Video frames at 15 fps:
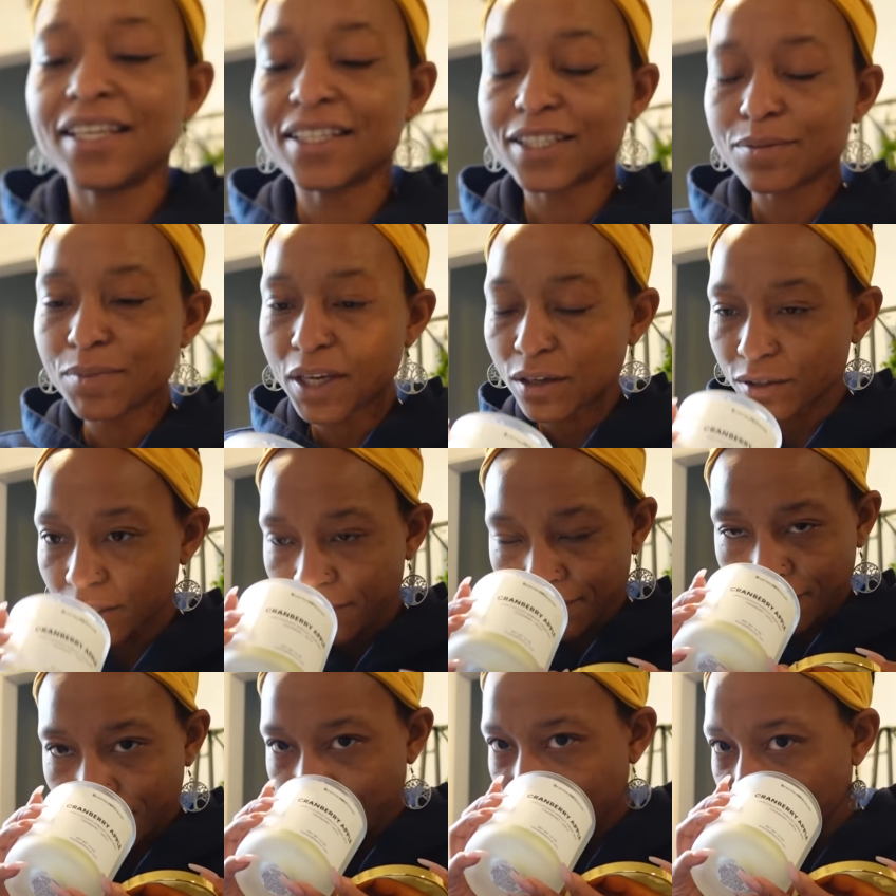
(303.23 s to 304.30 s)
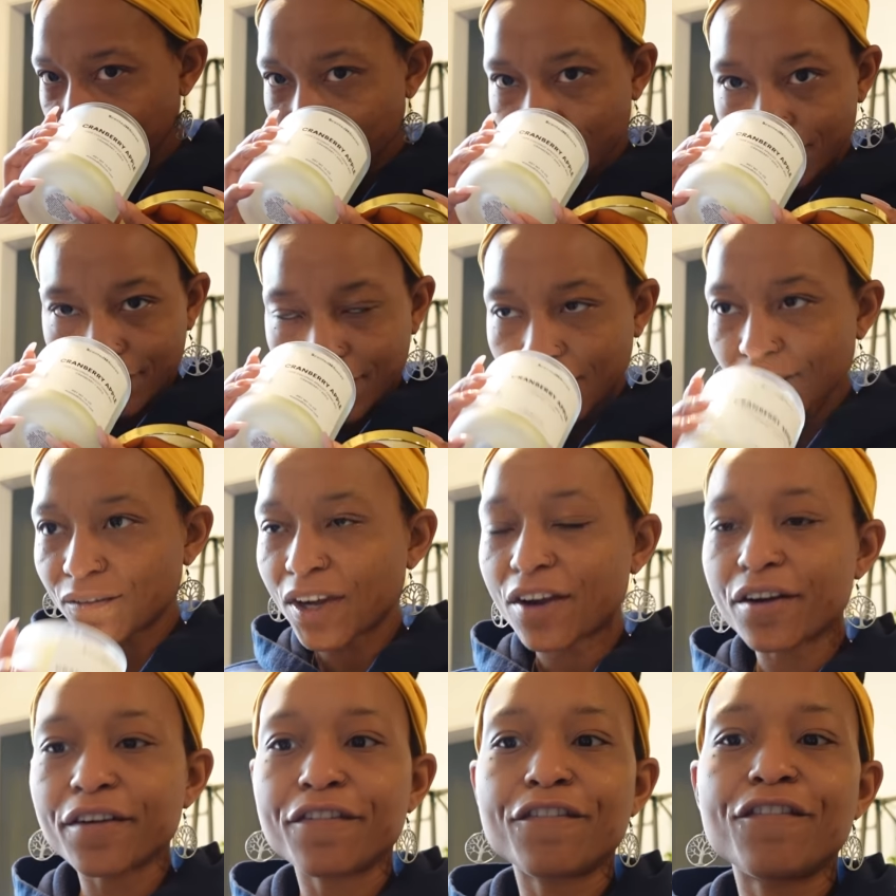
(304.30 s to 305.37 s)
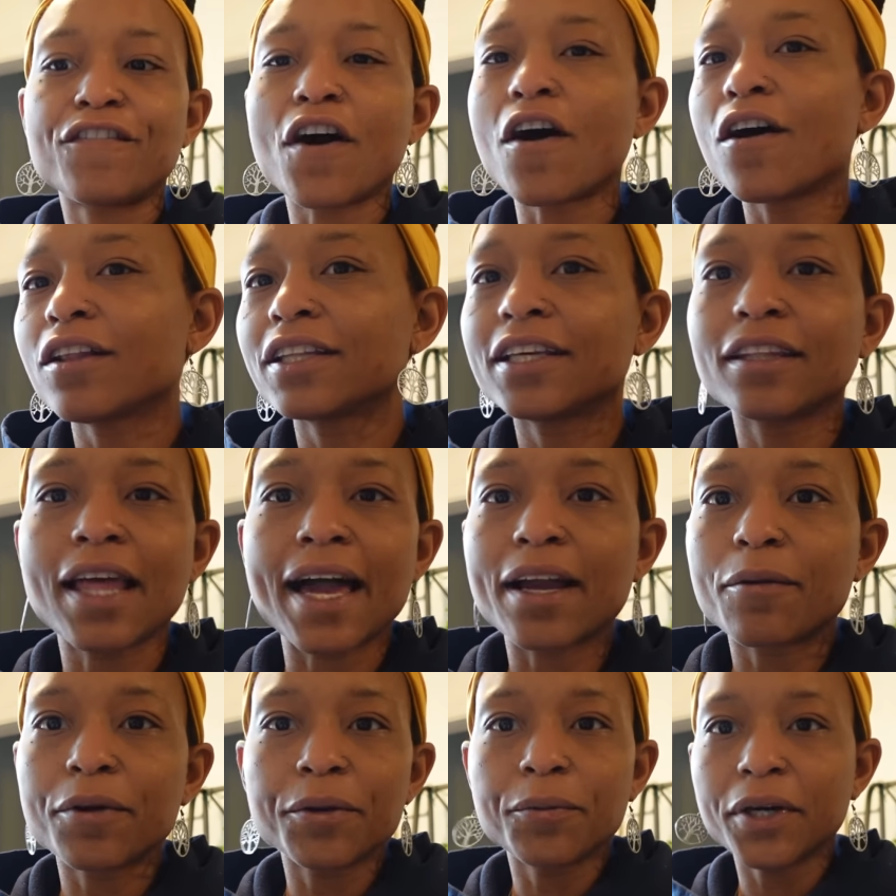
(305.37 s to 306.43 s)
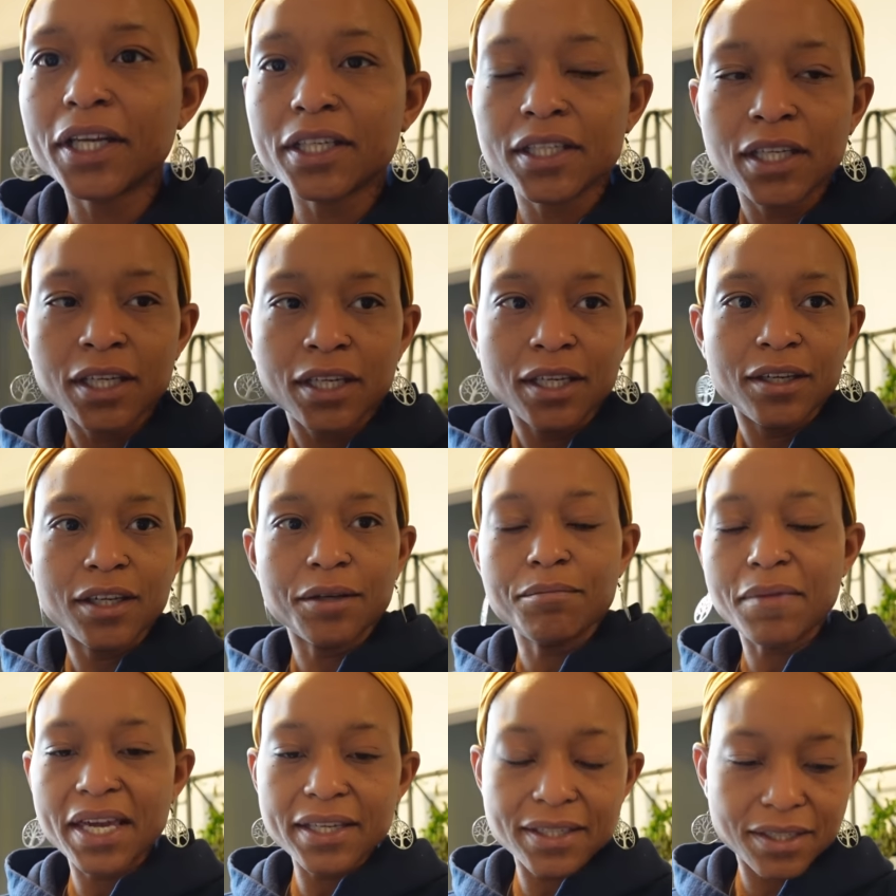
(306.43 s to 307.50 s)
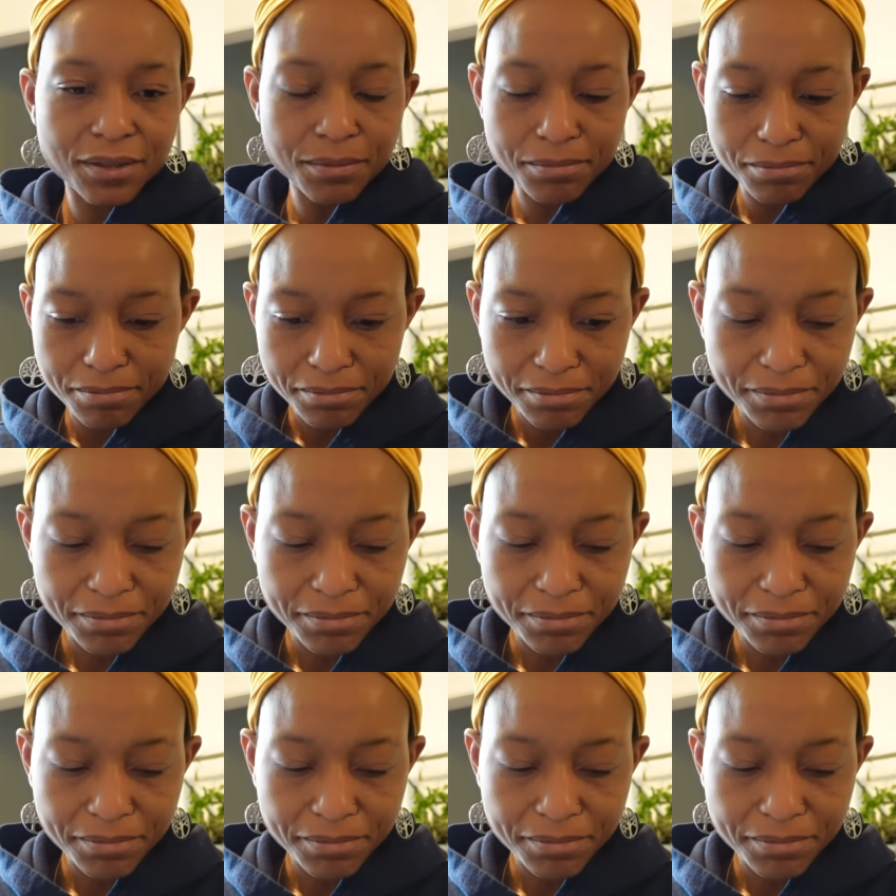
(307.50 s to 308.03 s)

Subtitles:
It smells very fally, like we went and made some